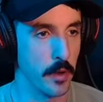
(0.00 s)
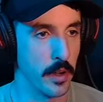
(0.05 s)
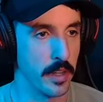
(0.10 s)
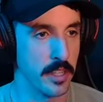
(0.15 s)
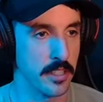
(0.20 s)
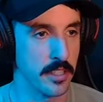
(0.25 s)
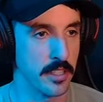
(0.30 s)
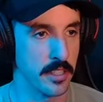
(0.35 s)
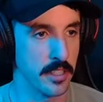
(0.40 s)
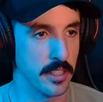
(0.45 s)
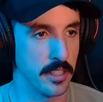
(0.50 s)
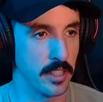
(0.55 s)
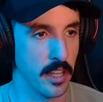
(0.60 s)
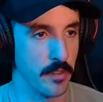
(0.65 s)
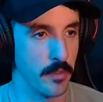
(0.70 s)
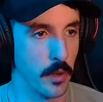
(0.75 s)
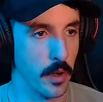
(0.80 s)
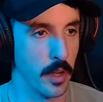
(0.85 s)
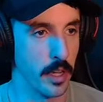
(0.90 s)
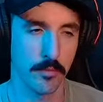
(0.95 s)
This isn't a
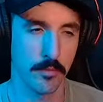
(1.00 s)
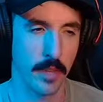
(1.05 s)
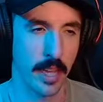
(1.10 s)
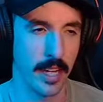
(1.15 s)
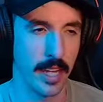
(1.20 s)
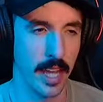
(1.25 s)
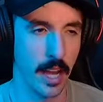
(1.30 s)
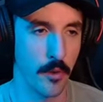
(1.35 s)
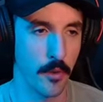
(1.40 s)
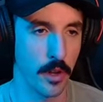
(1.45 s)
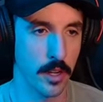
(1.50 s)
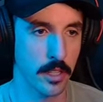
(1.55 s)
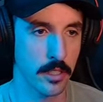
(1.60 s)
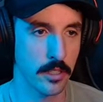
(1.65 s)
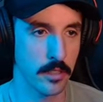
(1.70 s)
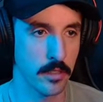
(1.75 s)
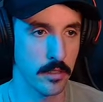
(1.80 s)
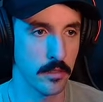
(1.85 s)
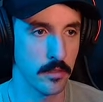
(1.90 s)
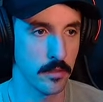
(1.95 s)
safe way. Can he outrun
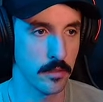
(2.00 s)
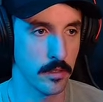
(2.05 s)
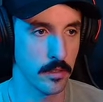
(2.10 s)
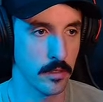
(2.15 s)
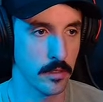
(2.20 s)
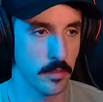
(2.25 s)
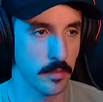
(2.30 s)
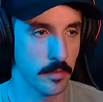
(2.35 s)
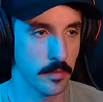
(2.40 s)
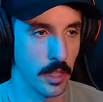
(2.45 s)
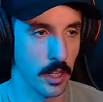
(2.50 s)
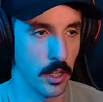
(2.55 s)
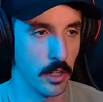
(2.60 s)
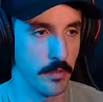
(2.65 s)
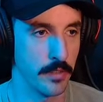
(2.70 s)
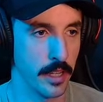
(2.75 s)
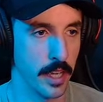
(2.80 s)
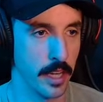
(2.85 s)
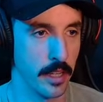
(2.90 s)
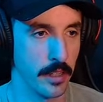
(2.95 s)
us? I don't know if
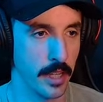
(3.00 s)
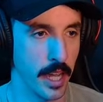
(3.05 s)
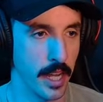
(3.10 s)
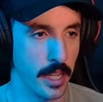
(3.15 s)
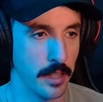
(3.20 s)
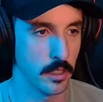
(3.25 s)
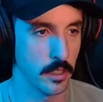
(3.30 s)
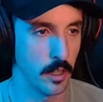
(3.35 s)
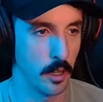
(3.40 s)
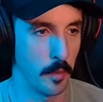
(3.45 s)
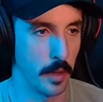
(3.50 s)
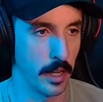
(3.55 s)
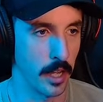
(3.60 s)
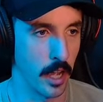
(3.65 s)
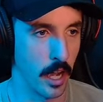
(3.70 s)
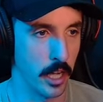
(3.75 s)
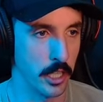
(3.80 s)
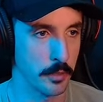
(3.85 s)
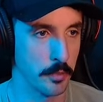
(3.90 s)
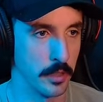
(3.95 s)
he can. Can he? Oh my
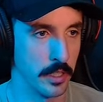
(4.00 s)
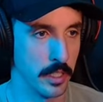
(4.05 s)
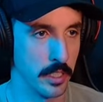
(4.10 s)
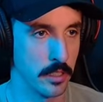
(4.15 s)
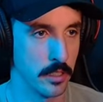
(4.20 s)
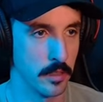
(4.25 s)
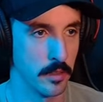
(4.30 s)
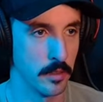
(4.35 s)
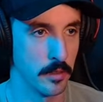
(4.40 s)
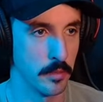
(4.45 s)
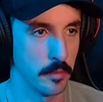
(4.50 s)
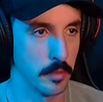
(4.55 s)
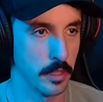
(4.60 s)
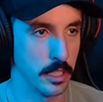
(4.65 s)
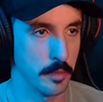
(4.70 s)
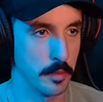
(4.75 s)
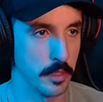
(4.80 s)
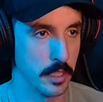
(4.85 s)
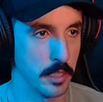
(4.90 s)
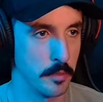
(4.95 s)
gosh, please.
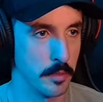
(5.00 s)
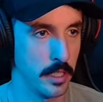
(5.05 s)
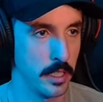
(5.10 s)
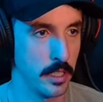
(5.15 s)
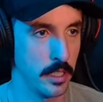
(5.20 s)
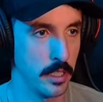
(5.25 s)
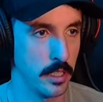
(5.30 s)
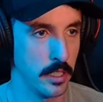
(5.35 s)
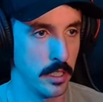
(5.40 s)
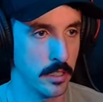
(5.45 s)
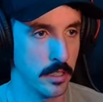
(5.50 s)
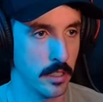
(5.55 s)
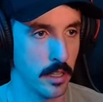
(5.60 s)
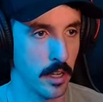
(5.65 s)
Please, please, please.